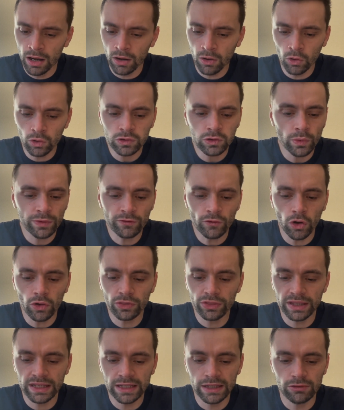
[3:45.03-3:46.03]
Also, we've
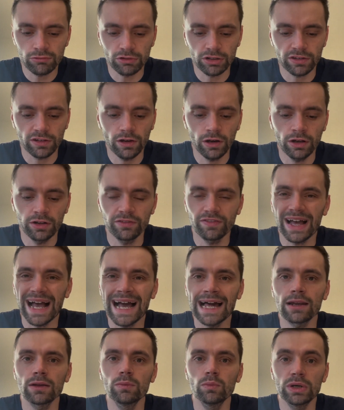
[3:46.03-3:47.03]
got the return of
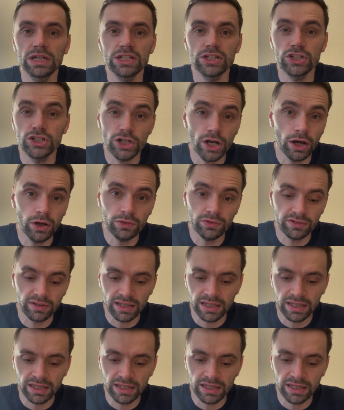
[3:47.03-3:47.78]
Alan Wynne-Jones,